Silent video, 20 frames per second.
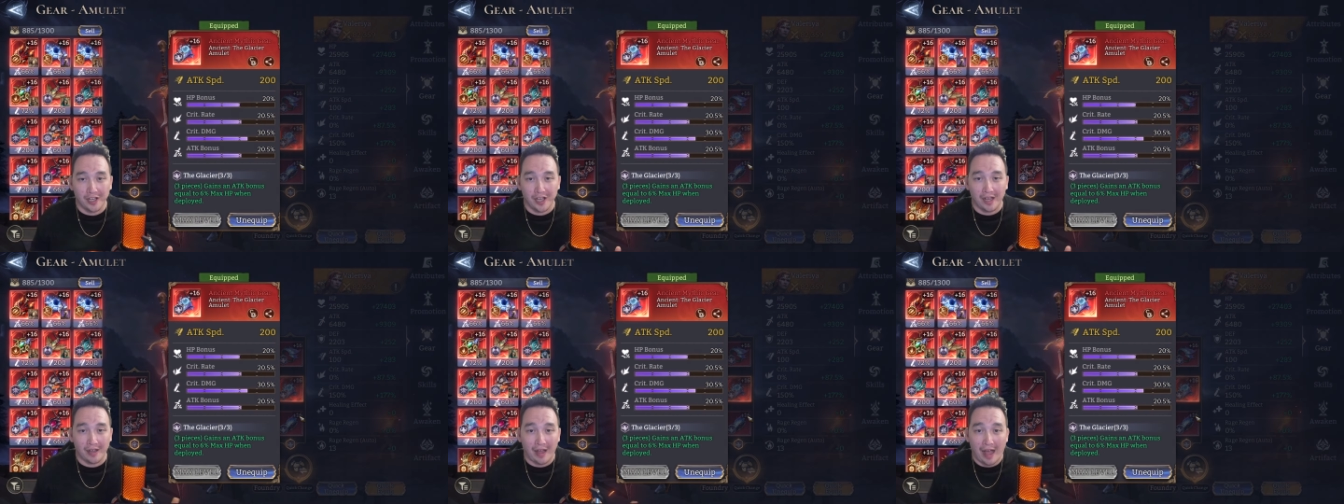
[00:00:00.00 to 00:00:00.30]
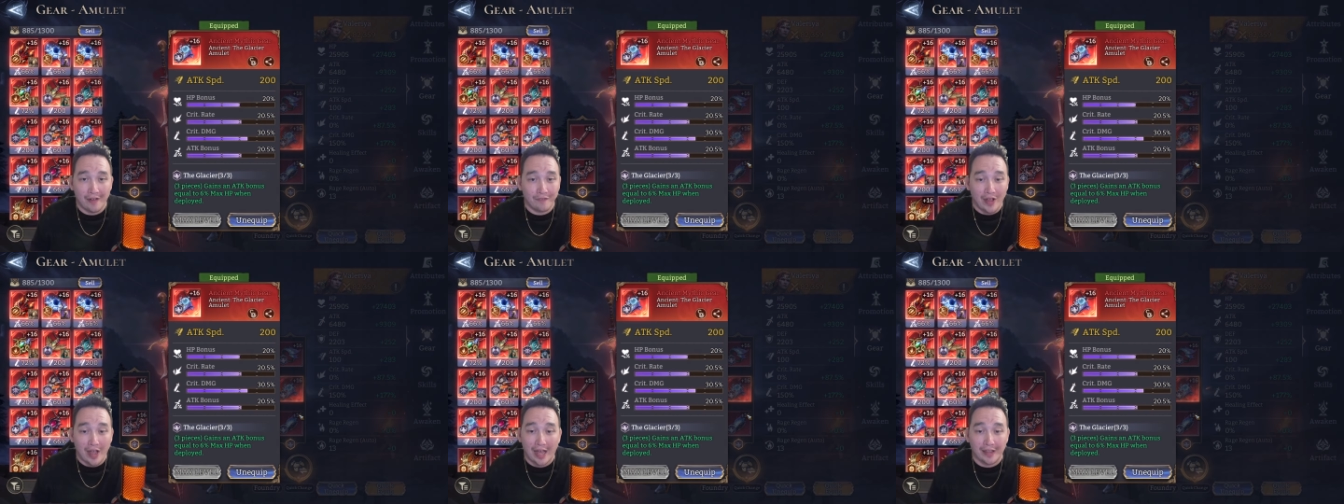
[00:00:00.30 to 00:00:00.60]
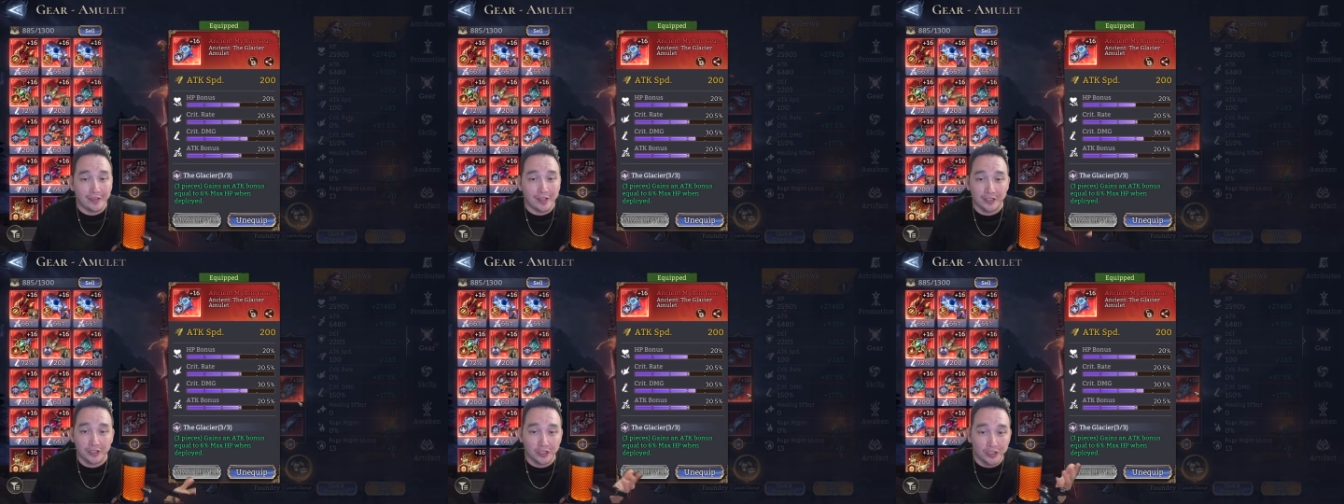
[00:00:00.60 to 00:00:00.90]
Uh, I've
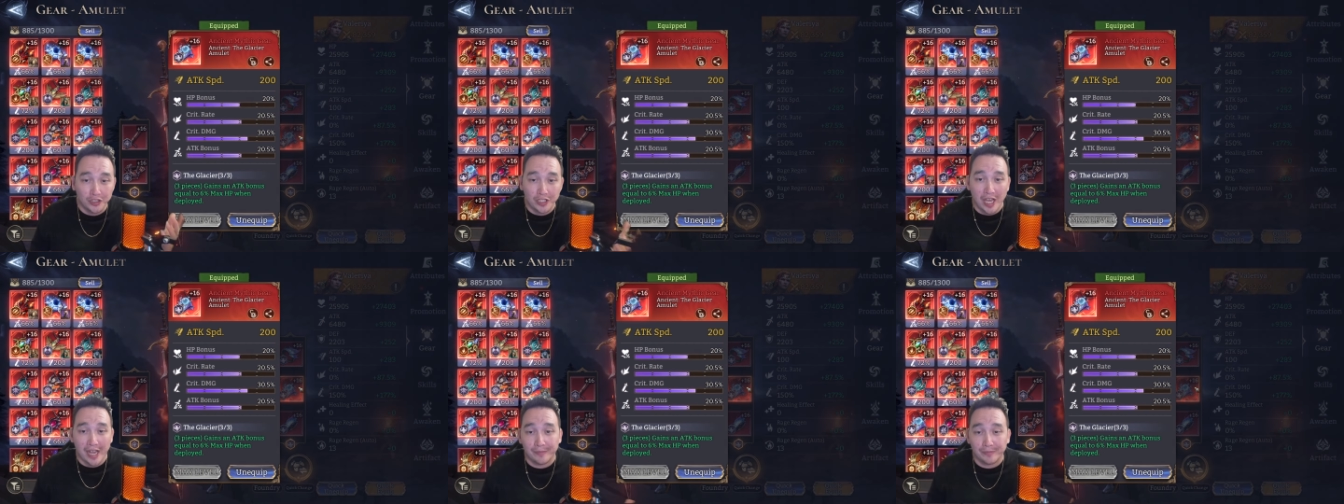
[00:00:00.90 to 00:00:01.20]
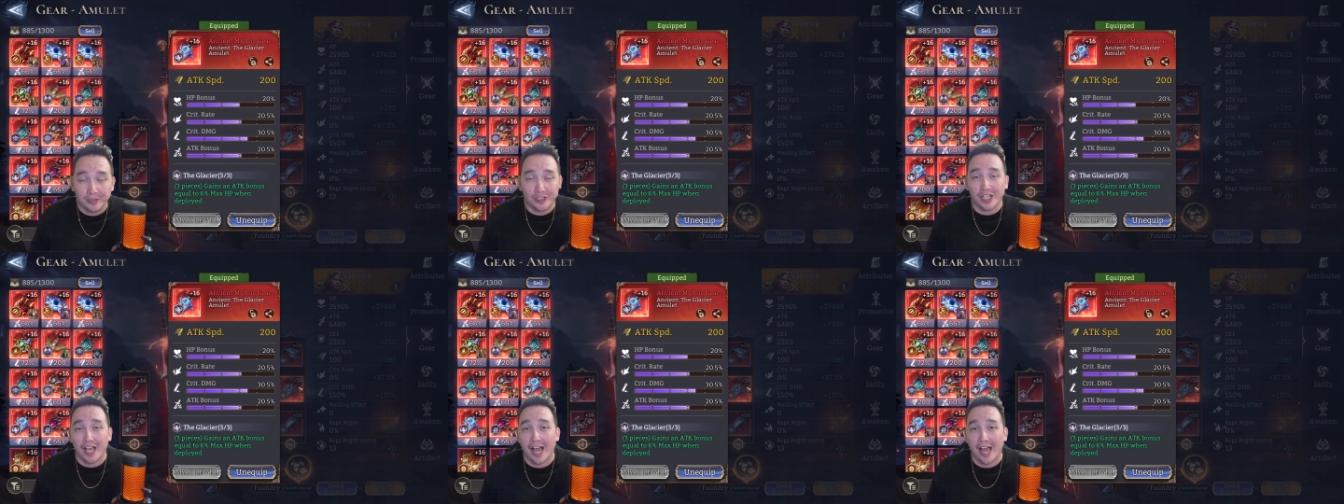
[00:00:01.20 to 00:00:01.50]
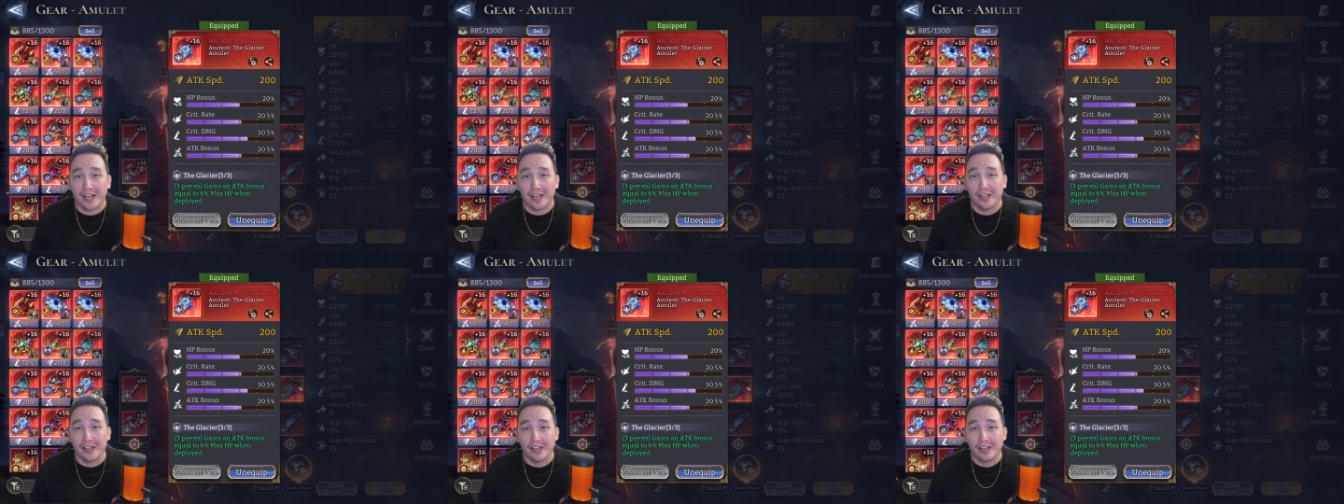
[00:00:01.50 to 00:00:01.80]
had this same
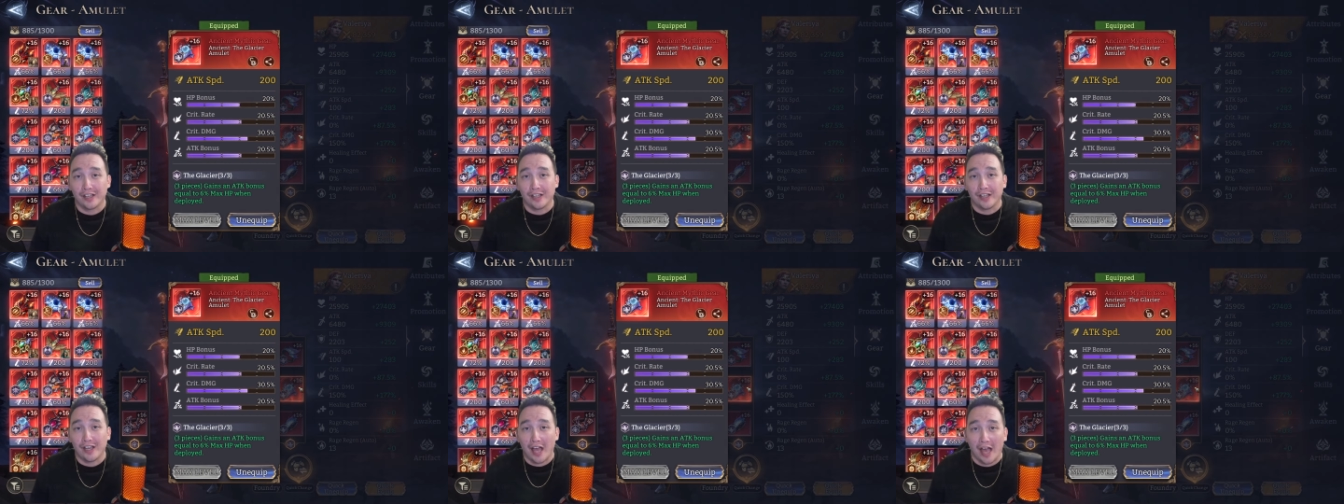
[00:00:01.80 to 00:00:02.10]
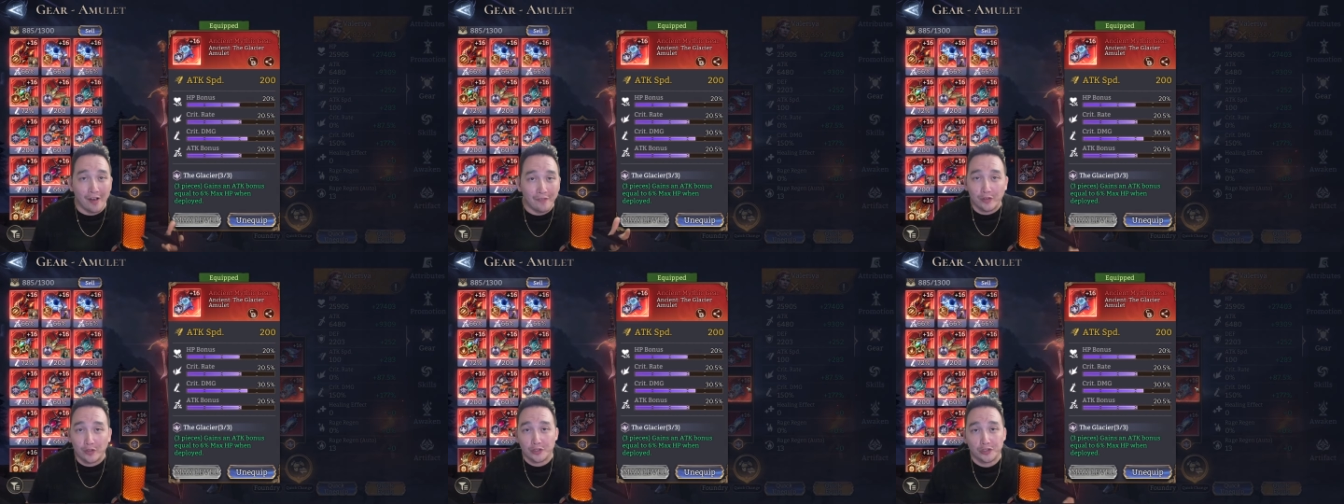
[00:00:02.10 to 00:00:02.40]
set ever